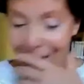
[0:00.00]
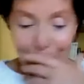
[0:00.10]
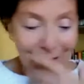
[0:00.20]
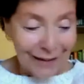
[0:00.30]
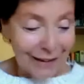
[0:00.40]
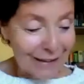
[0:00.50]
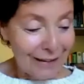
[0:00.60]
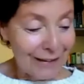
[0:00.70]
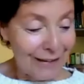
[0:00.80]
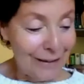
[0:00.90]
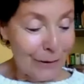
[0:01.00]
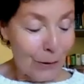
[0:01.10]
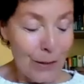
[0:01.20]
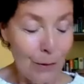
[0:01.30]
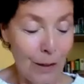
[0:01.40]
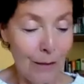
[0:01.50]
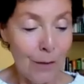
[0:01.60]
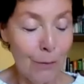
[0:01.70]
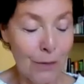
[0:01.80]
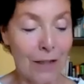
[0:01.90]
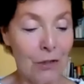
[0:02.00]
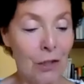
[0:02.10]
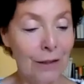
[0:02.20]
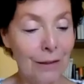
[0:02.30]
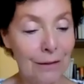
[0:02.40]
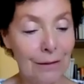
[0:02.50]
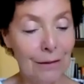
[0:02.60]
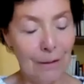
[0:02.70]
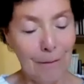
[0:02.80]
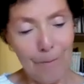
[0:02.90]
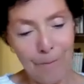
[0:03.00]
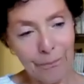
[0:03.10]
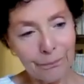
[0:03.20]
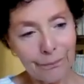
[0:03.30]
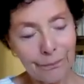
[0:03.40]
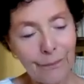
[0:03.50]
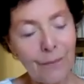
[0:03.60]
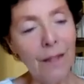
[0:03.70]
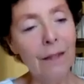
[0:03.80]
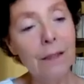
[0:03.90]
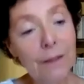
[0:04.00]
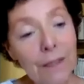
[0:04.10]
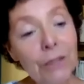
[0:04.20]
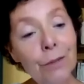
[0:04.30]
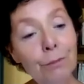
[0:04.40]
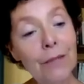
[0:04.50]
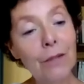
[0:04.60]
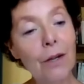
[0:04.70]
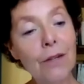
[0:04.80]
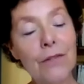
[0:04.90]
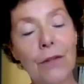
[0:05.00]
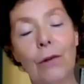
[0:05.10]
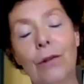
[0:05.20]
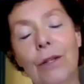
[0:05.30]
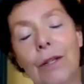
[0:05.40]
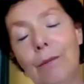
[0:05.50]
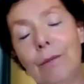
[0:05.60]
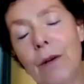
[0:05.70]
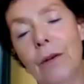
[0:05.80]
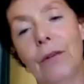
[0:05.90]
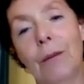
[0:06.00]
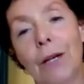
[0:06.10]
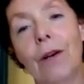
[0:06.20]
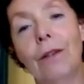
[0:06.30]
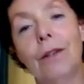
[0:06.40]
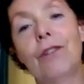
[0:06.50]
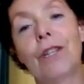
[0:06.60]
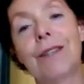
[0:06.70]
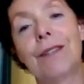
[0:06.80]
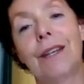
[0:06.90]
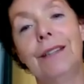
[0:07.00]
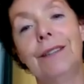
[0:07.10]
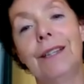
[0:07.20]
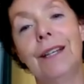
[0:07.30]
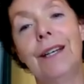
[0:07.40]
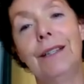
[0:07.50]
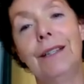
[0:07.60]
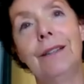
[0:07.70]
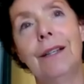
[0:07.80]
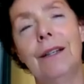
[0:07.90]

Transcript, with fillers: in particular, you know, he he was actually um, a clinician, but also um, a pharmacologist and a,